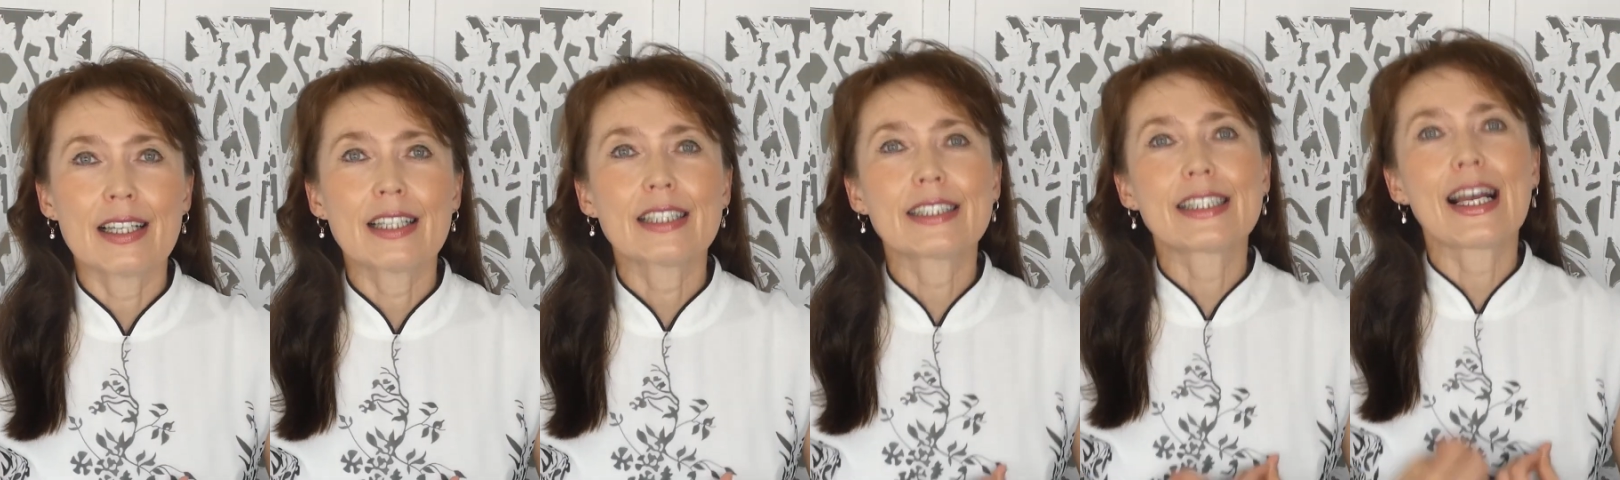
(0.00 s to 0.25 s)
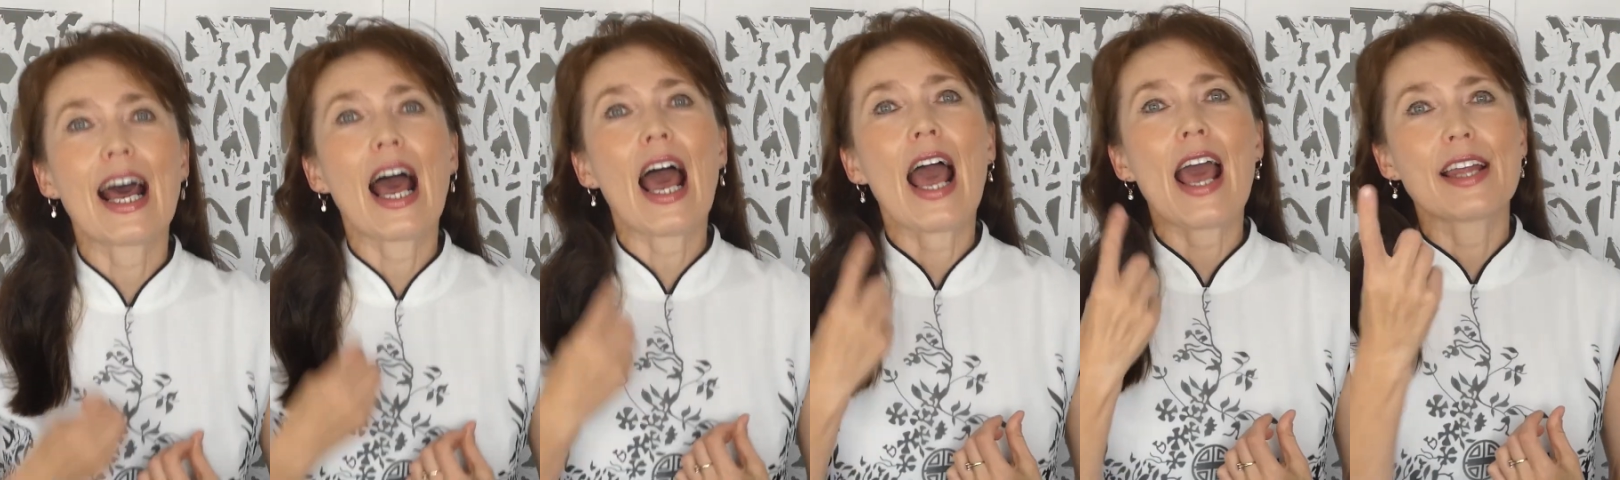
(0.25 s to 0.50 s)

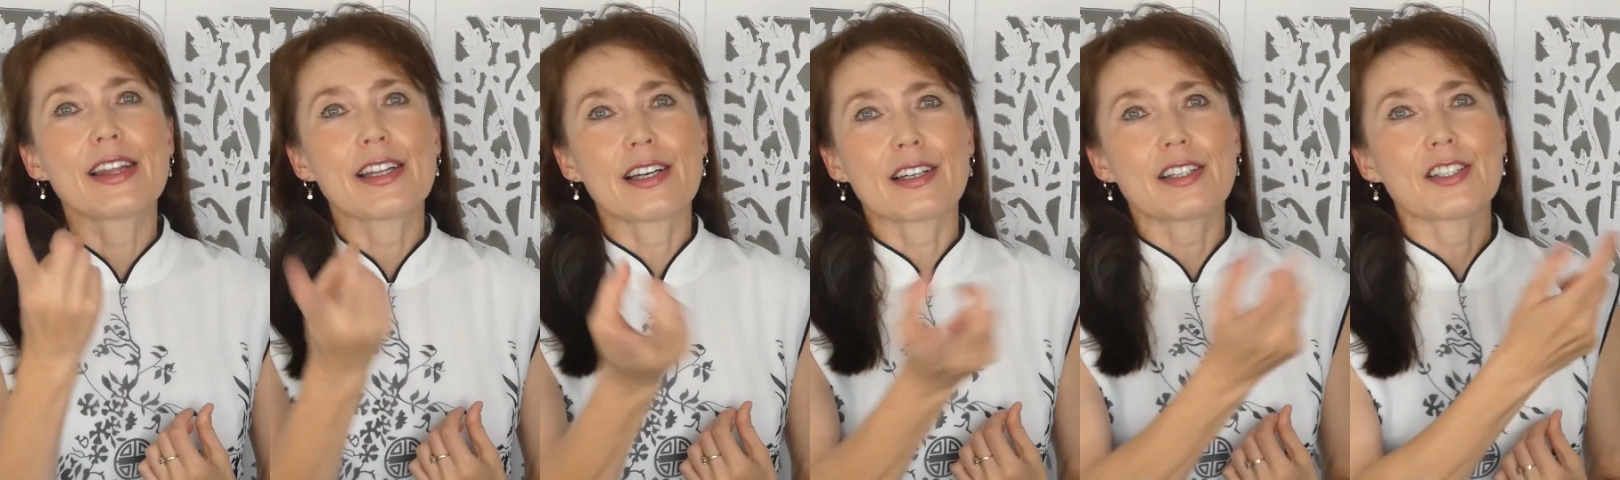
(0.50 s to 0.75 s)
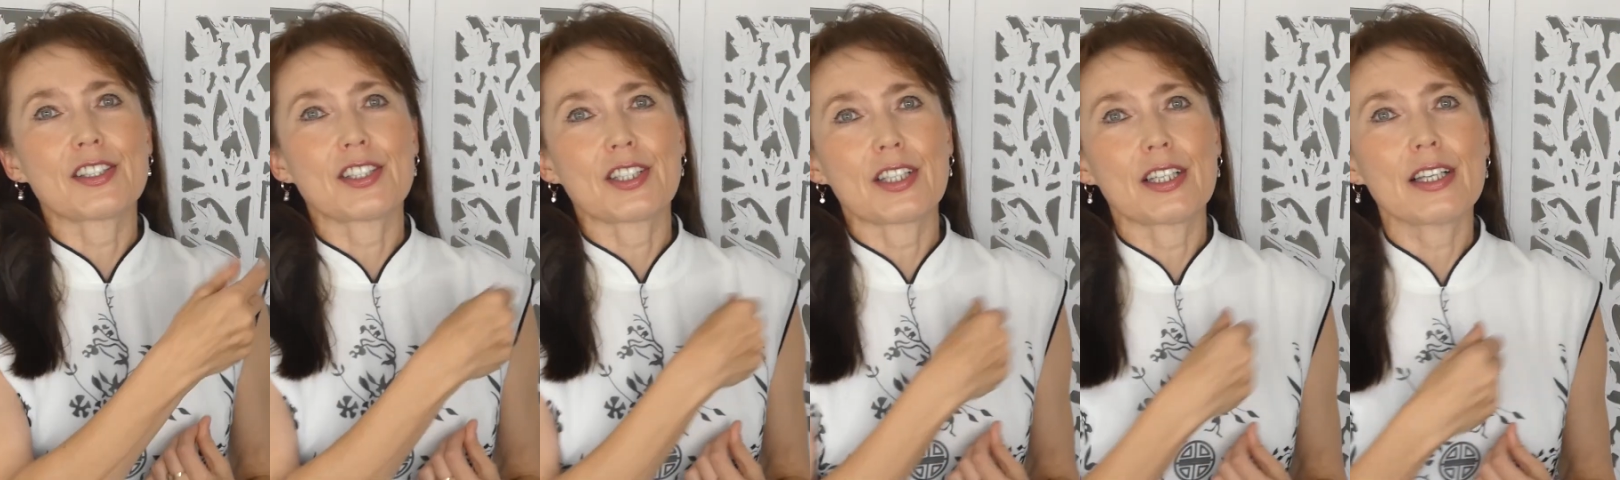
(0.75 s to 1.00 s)
the
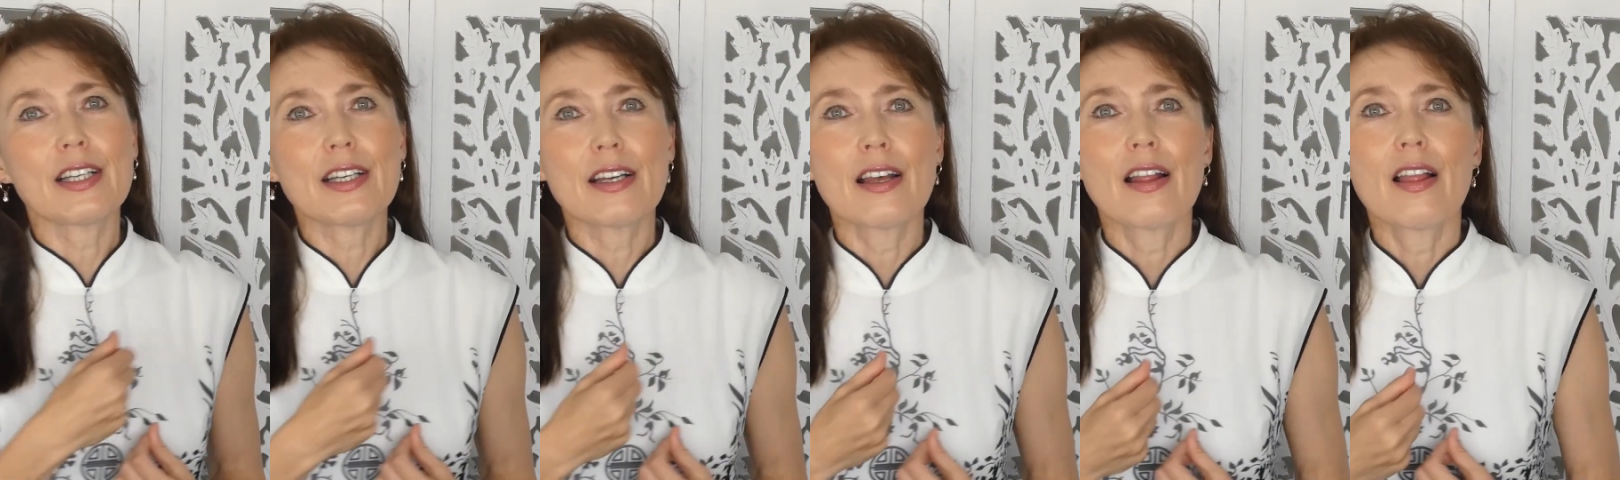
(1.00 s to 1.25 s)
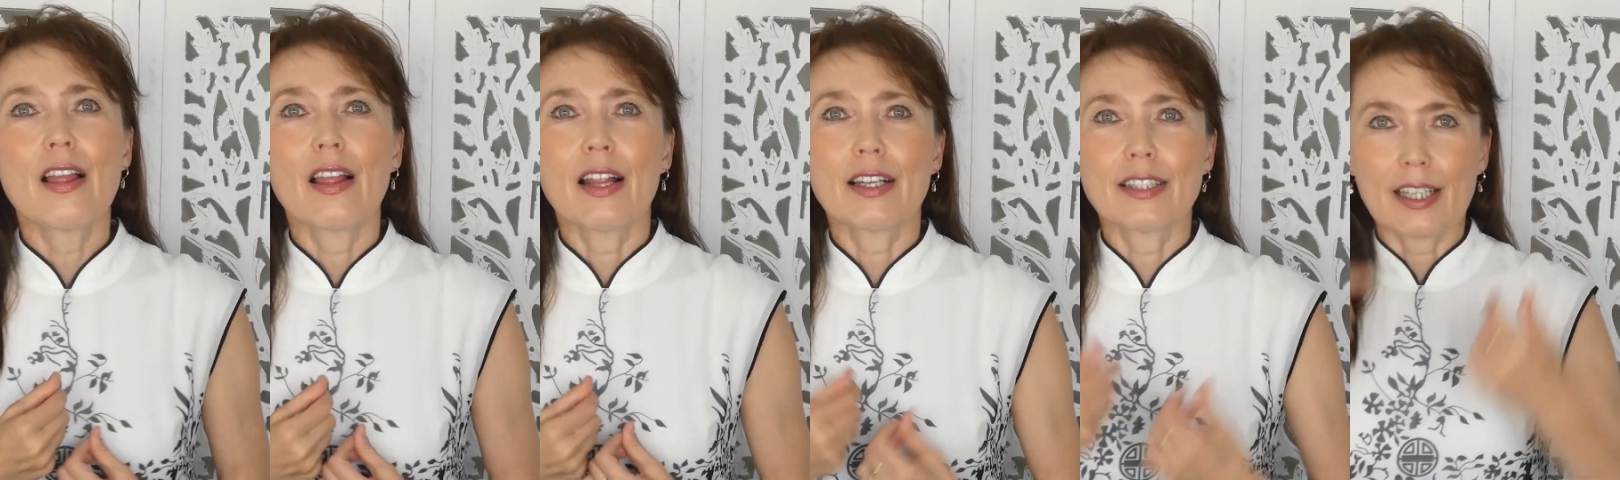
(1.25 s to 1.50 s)
energy
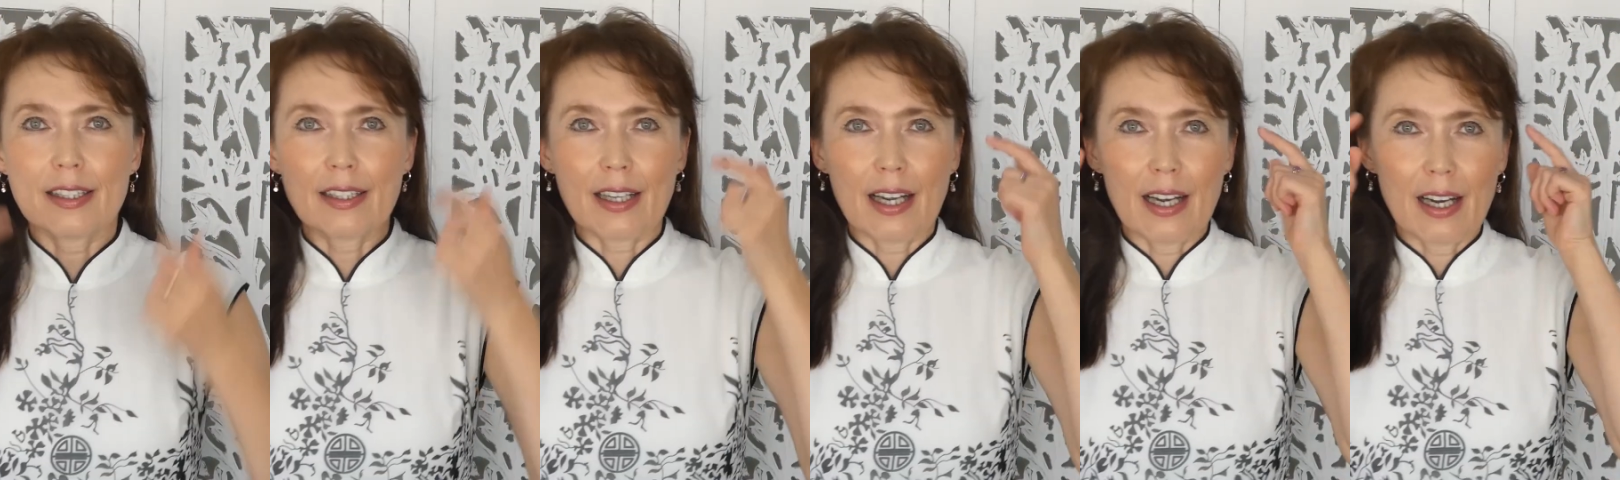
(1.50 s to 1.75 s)
that